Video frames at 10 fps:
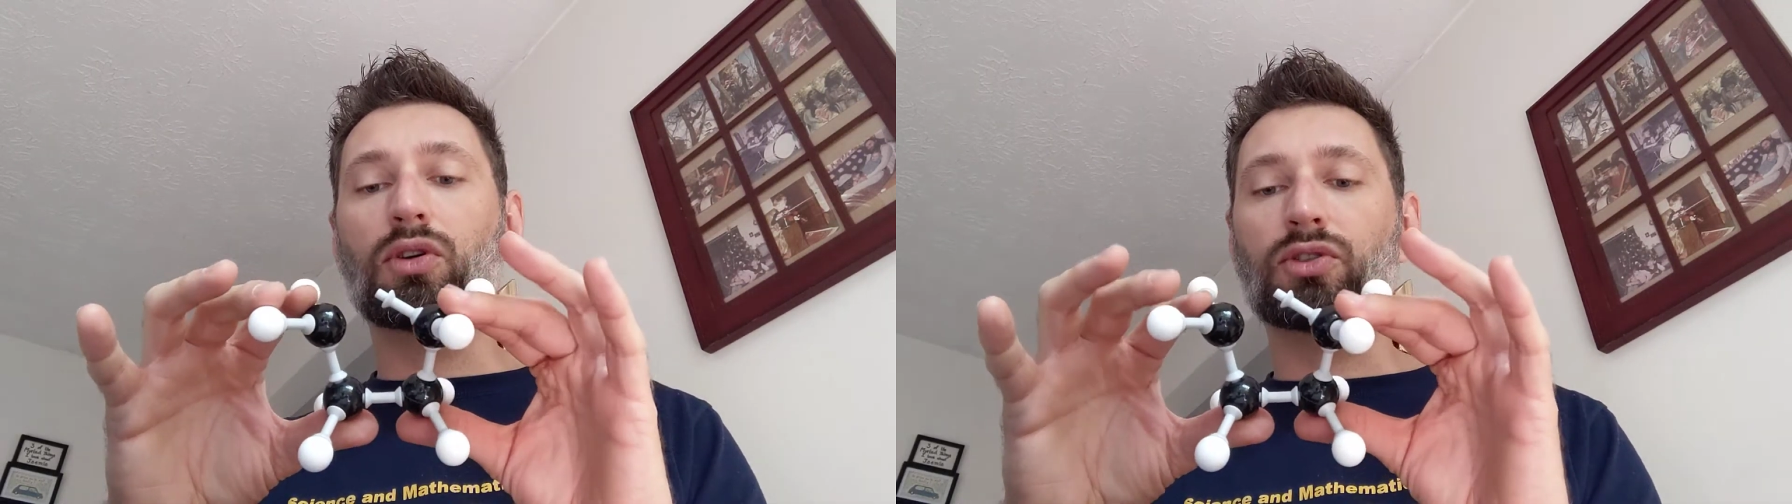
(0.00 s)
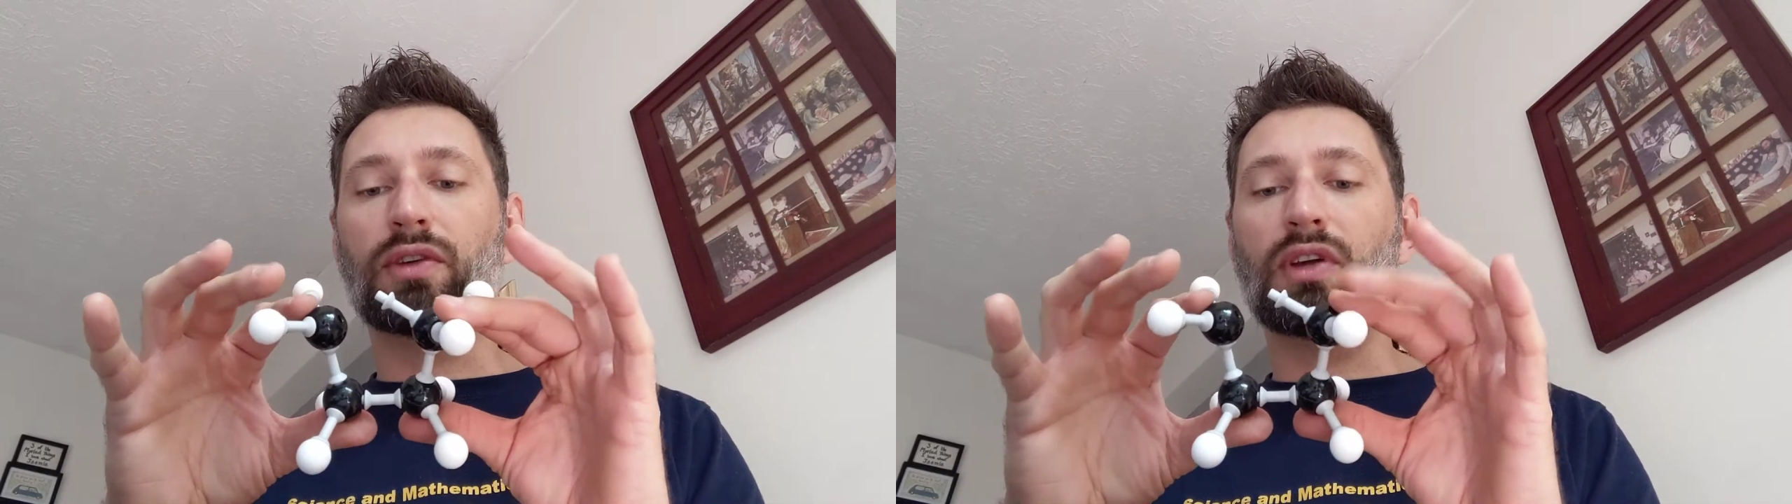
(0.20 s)

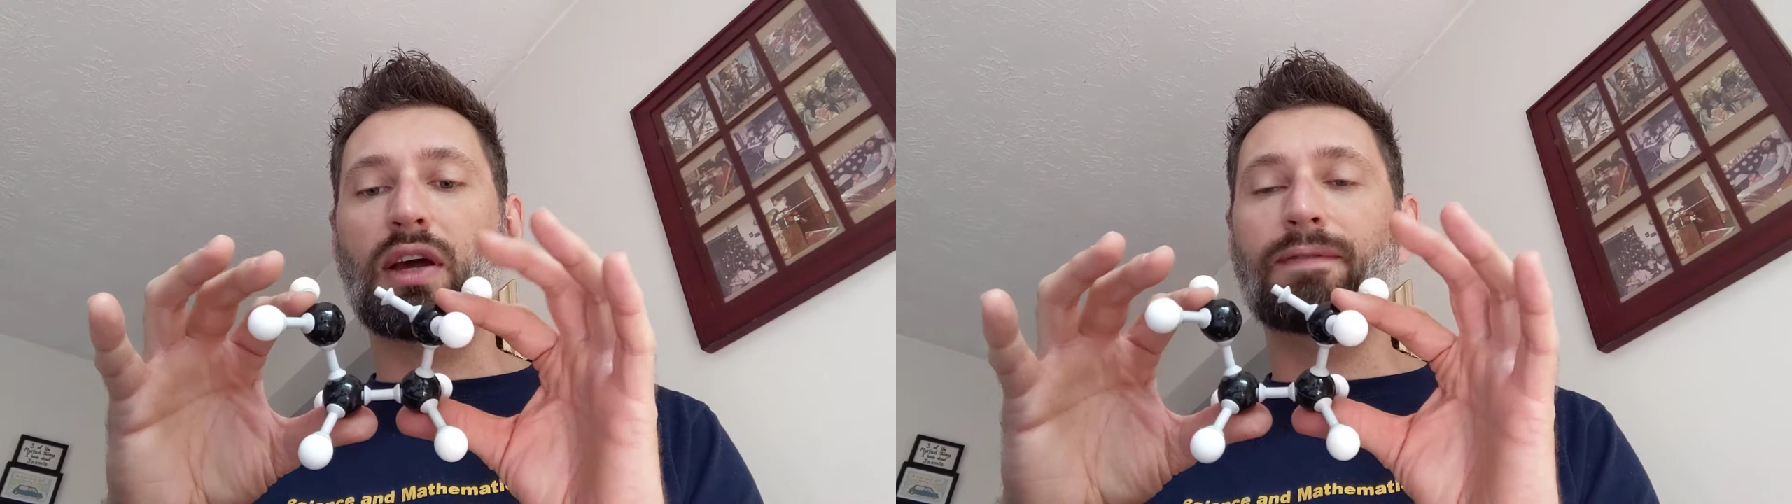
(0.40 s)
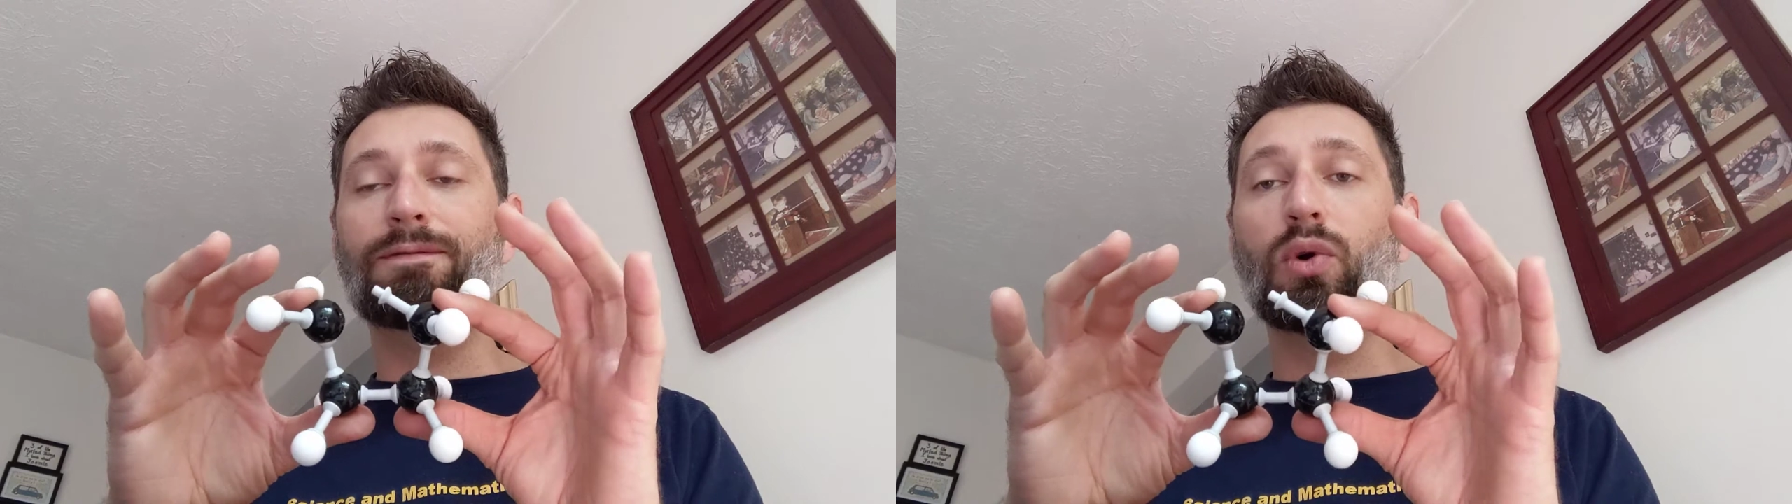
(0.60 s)
so I've
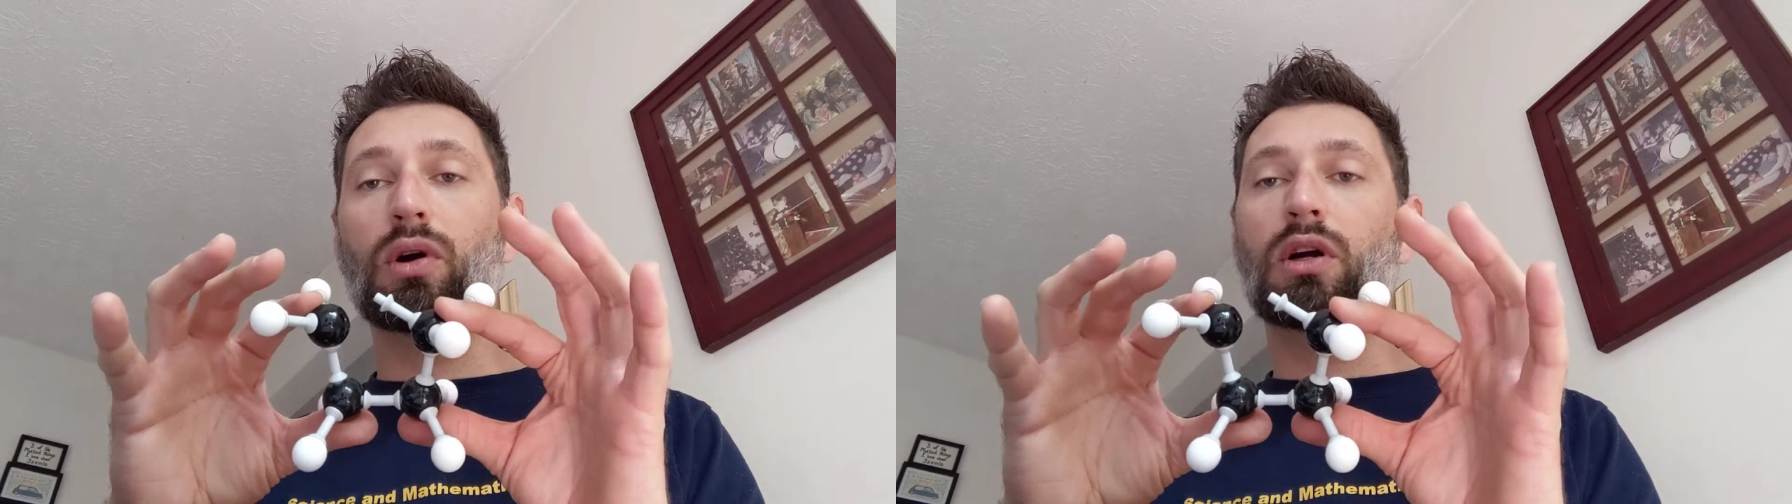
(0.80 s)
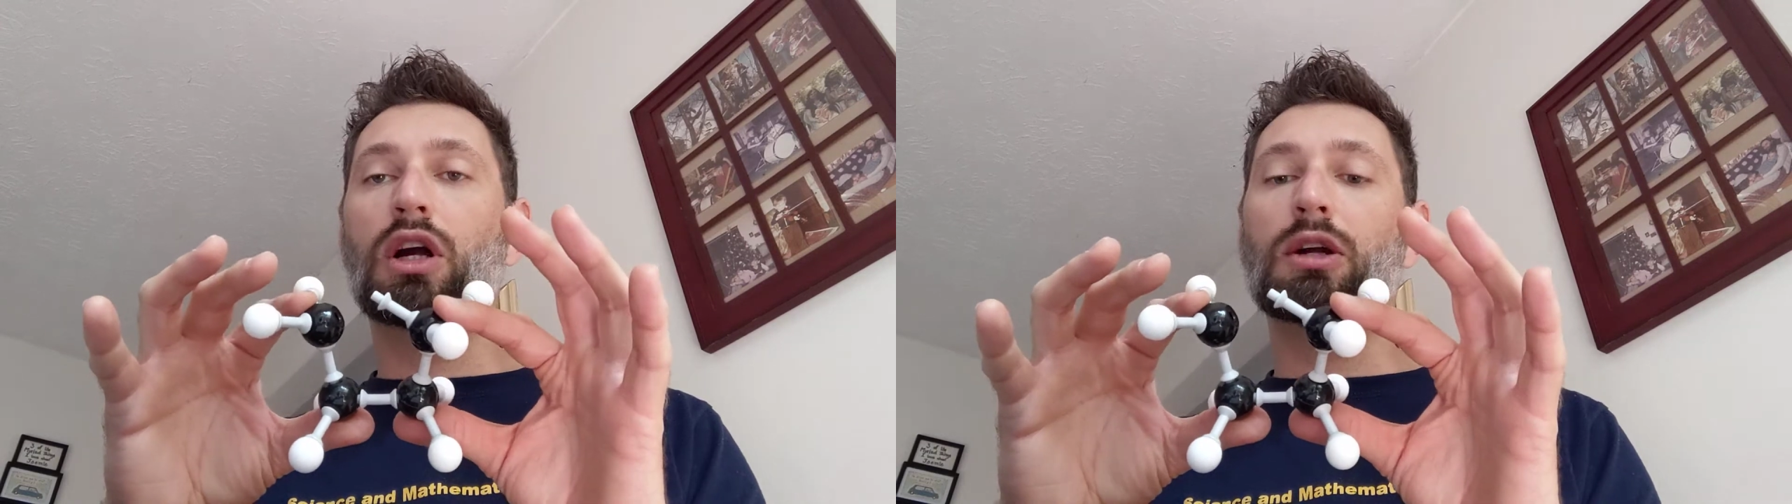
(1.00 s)
got
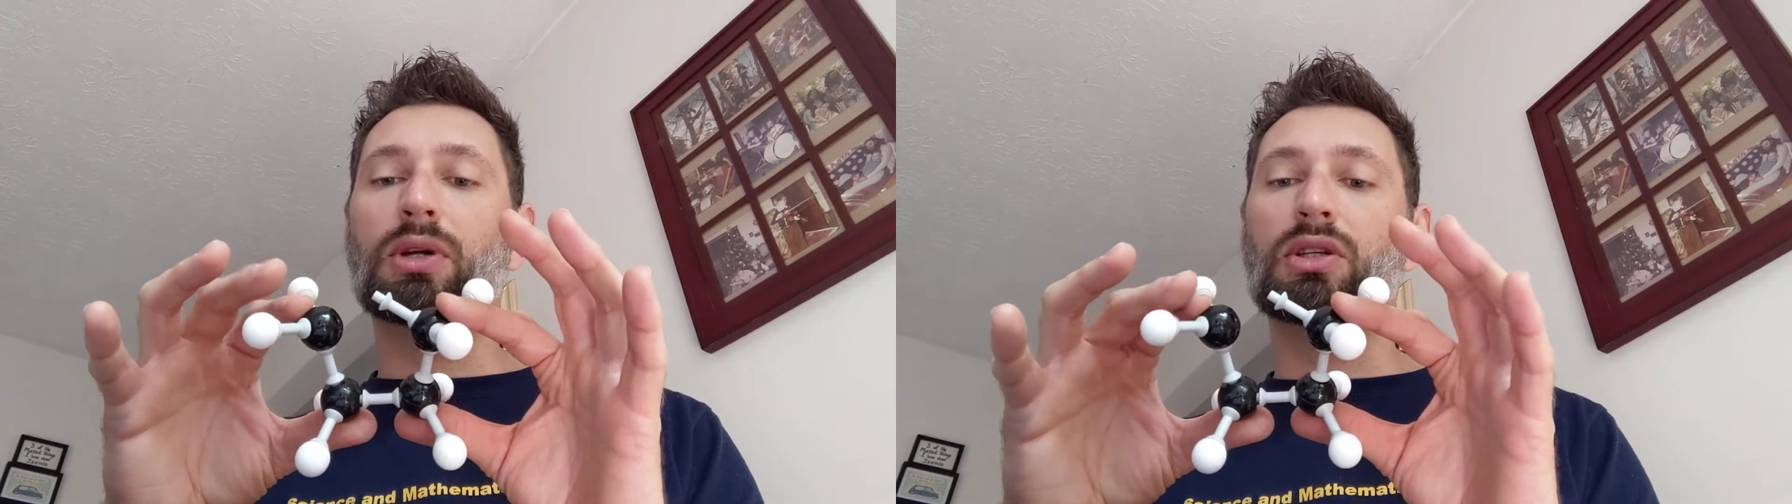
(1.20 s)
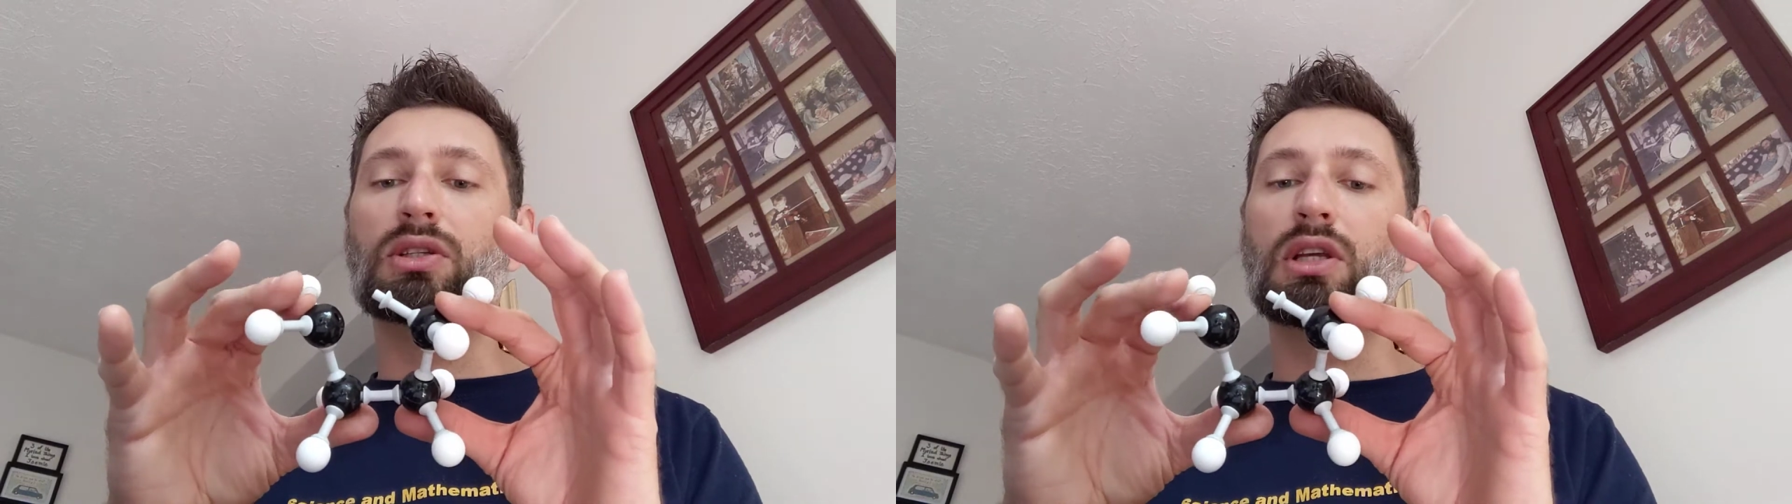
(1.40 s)
four
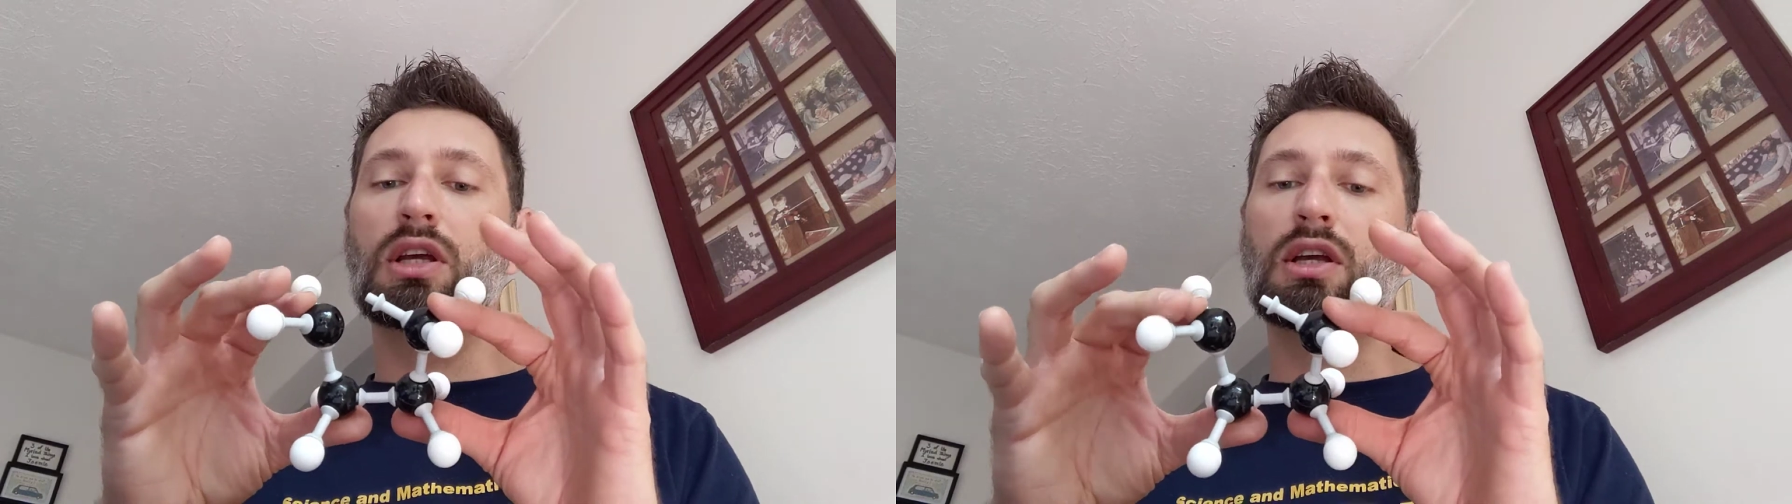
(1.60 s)
carbons.